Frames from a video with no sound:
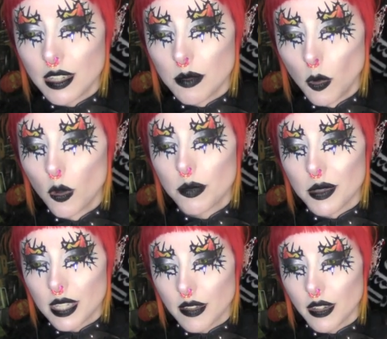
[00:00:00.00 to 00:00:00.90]
is more
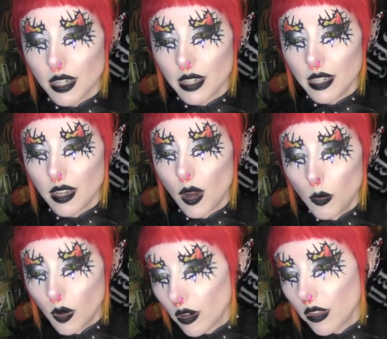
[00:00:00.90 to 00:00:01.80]
specifically a
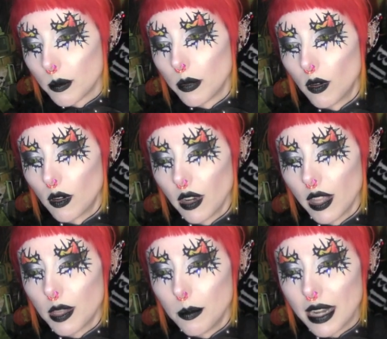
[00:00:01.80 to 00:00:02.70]
war on the
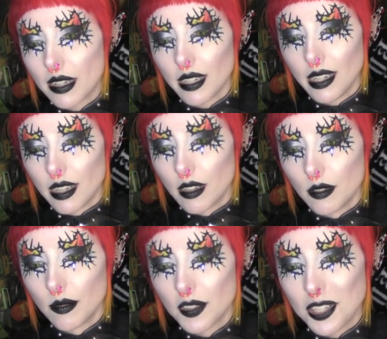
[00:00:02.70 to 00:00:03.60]
poor and the mentally
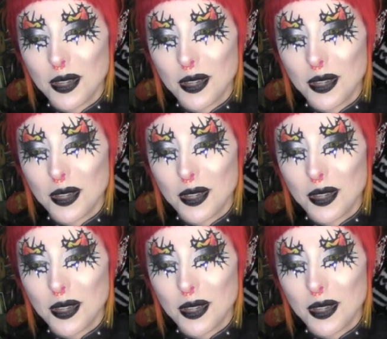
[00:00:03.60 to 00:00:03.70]
ill.